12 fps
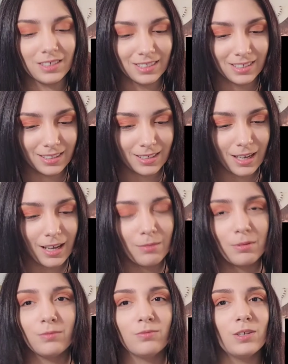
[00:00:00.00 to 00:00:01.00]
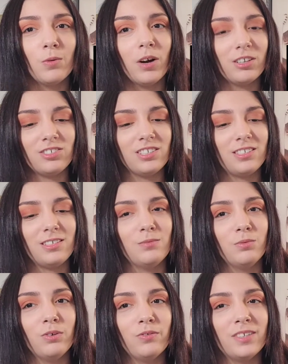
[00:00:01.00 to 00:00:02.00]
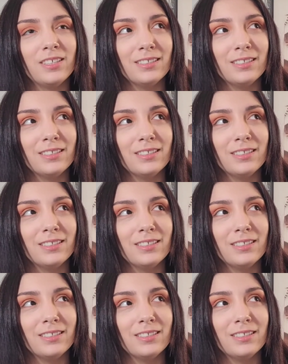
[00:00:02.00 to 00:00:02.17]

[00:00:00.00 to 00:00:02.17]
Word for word: but I've been rewatching Teen Wolf,